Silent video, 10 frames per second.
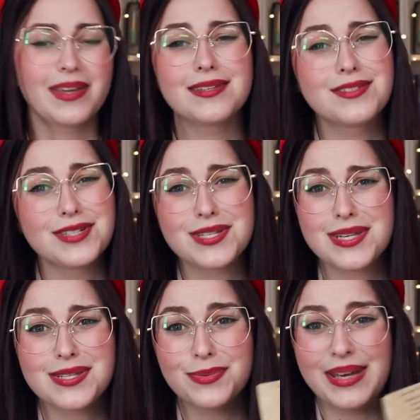it's just
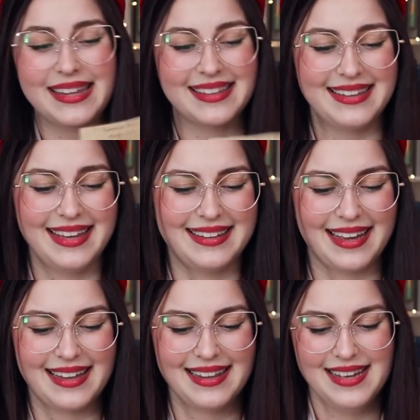a sweet
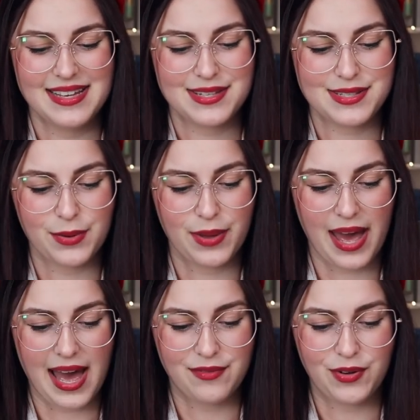detail. So we
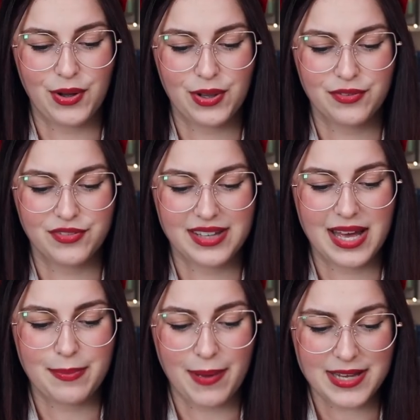have all of
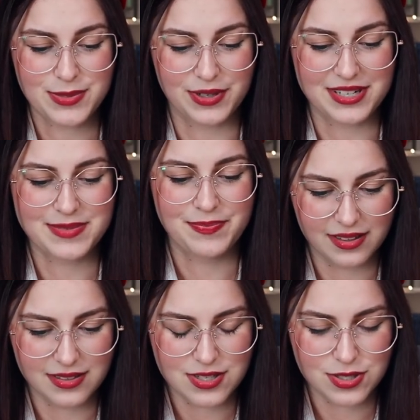the passwords.
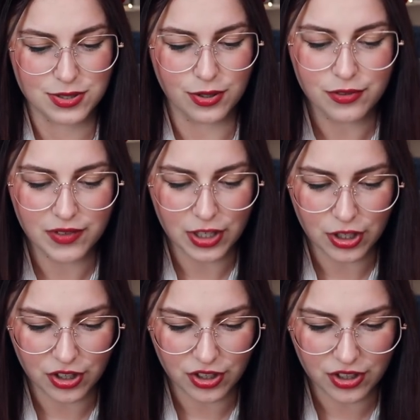Scurvy
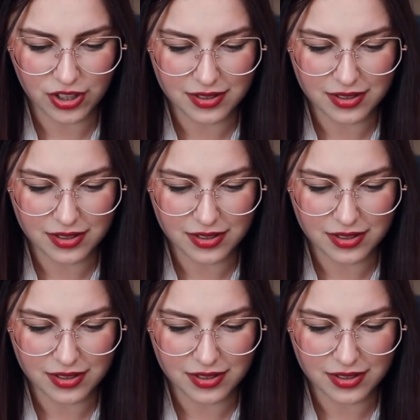cur?